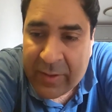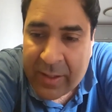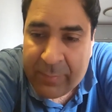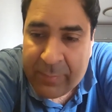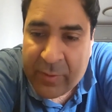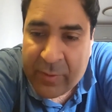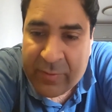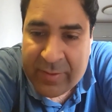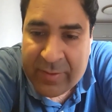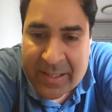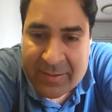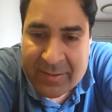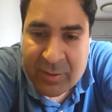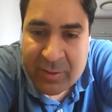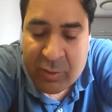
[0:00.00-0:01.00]
number of
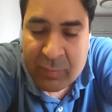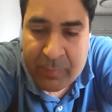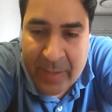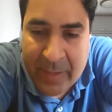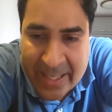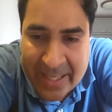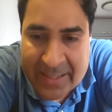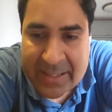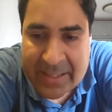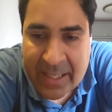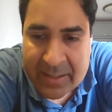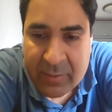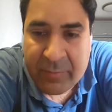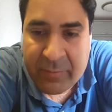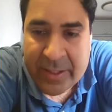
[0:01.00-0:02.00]
cells you've banked at
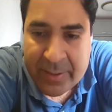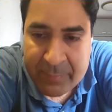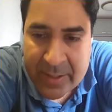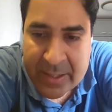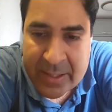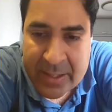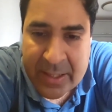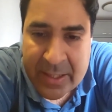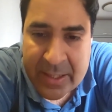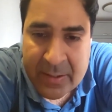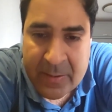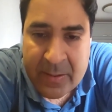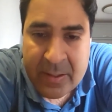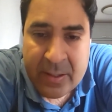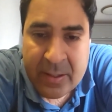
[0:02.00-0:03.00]
the very beginning
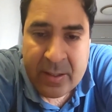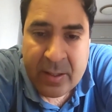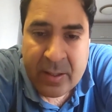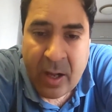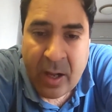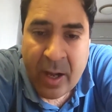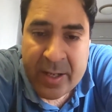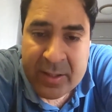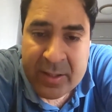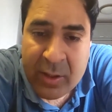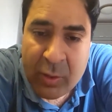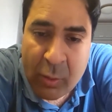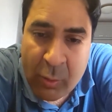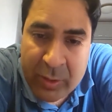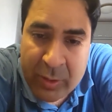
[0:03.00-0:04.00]
are the
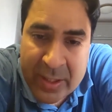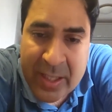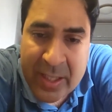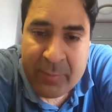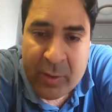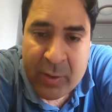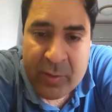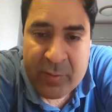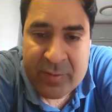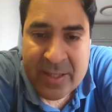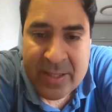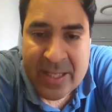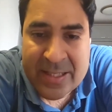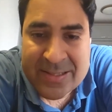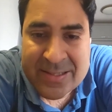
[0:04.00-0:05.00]
only amount of
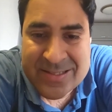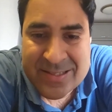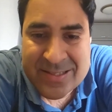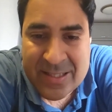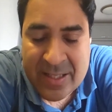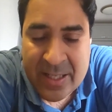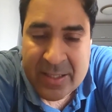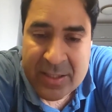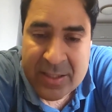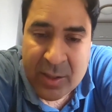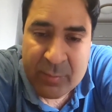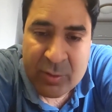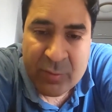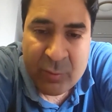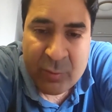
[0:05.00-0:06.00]
cells in
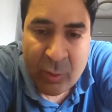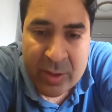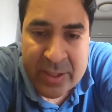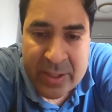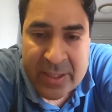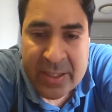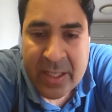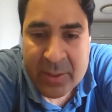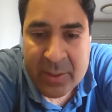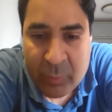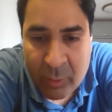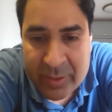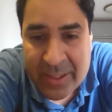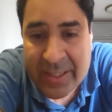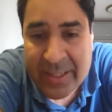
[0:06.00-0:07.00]
terms of quality and
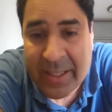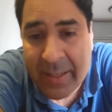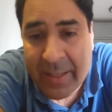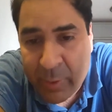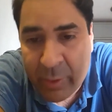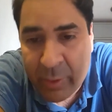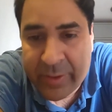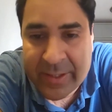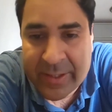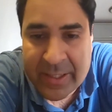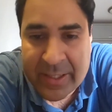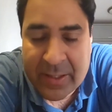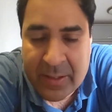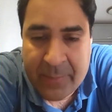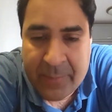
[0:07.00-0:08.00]
quantity and
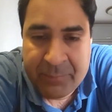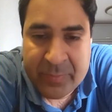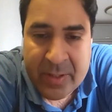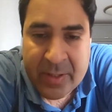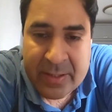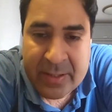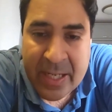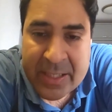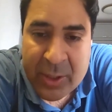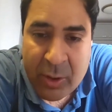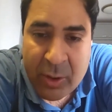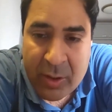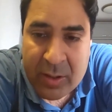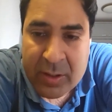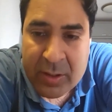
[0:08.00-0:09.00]
purity that
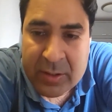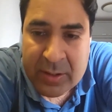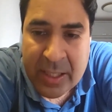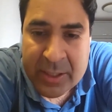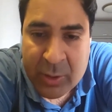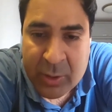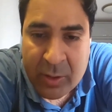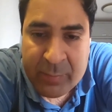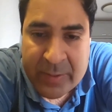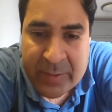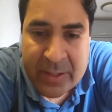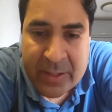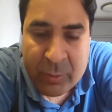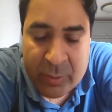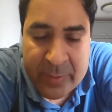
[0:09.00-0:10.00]
you're being
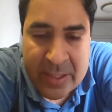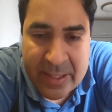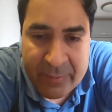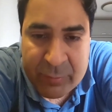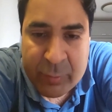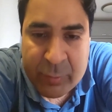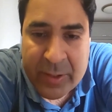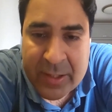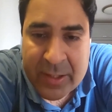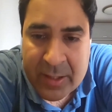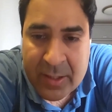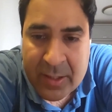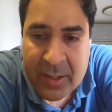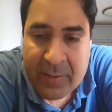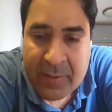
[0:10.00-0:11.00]
going to be left with
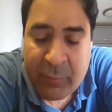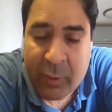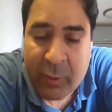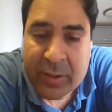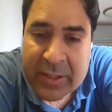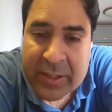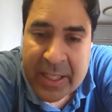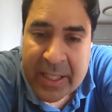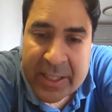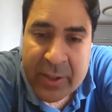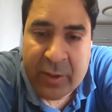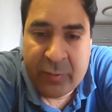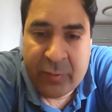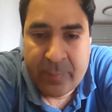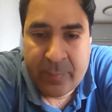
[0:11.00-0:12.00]
for the tenure
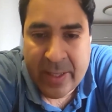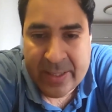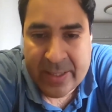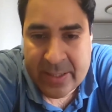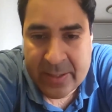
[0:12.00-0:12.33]
of your bank.